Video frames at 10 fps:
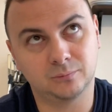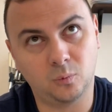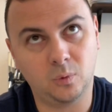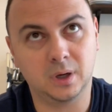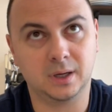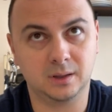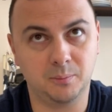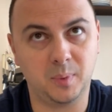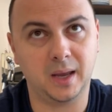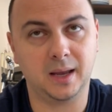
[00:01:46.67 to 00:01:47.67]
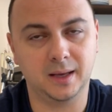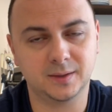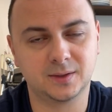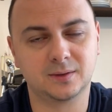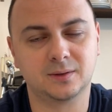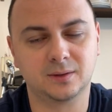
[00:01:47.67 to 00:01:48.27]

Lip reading: one of the biggest